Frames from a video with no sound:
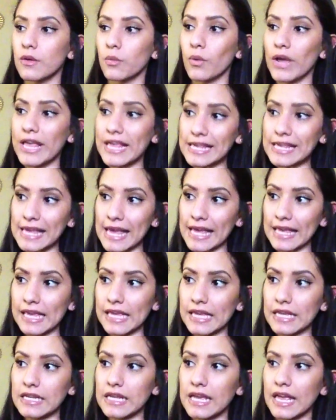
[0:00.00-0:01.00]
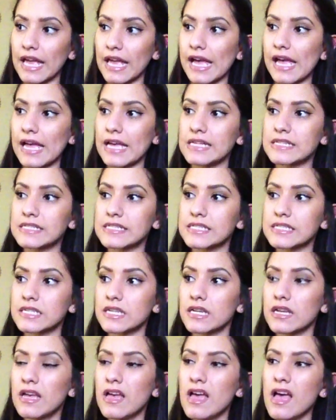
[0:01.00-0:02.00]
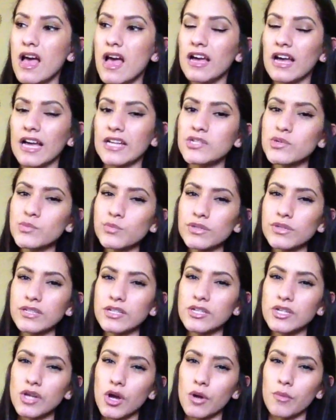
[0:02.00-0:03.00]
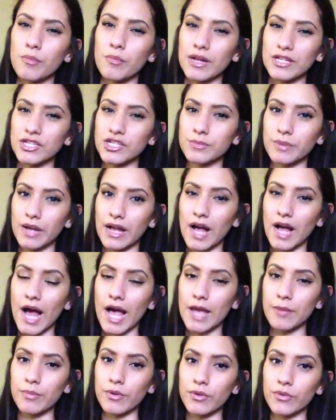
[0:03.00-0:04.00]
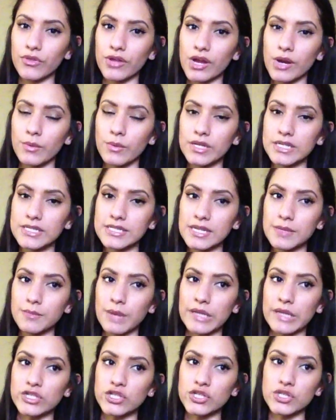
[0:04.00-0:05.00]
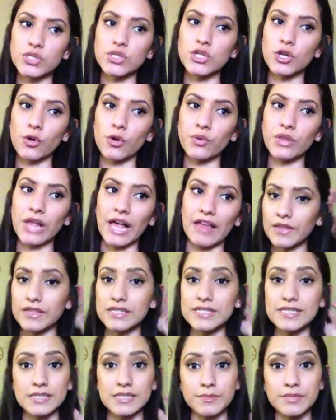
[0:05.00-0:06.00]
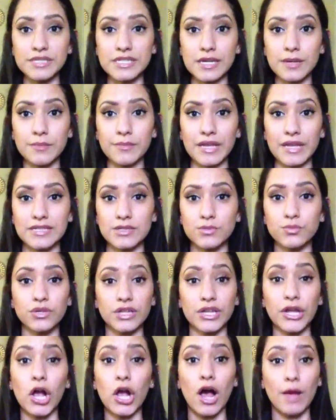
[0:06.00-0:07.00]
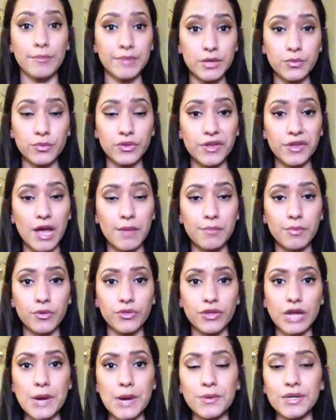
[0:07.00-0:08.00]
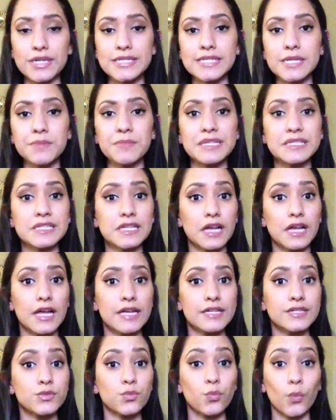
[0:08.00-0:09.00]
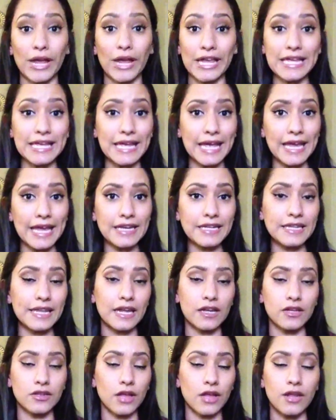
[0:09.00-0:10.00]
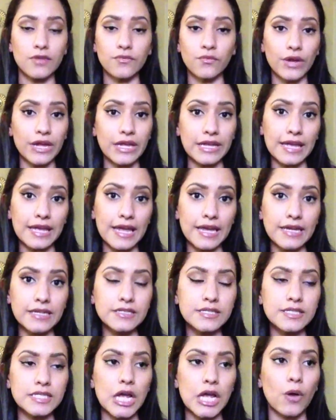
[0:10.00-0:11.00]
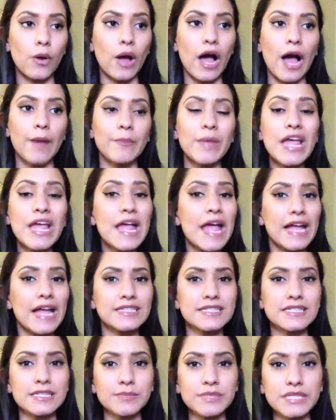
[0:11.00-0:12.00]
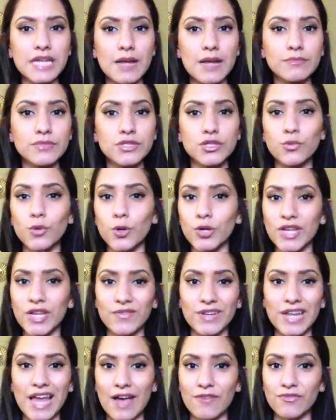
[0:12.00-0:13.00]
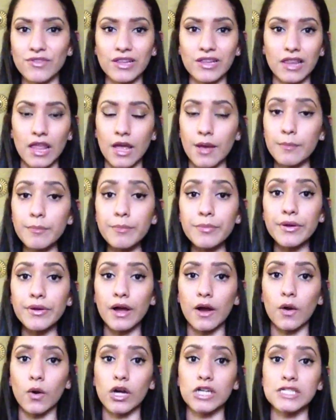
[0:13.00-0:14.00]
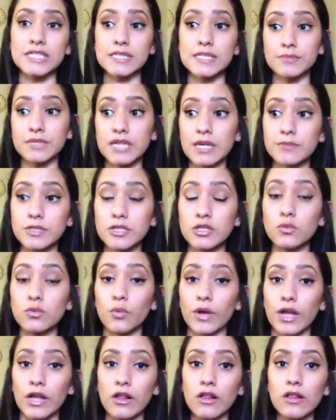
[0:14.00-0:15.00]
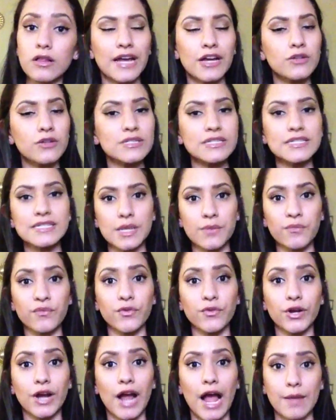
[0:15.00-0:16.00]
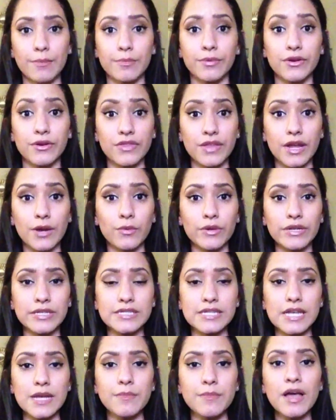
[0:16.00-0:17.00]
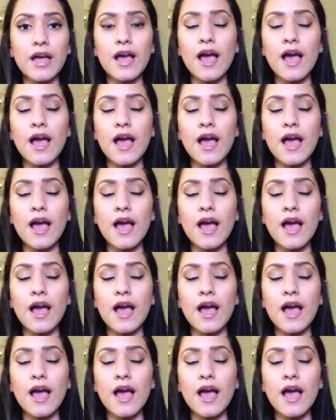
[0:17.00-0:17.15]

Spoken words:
Weight gain, and I don't really know much about hypothyroidism. I just know that the symptom that's really common with hypothyroidism is weight gain, like a lot of weight gain. So, and sometimes you won't even have the lump, or sometimes you will. It goes the same for hyperthyroidism.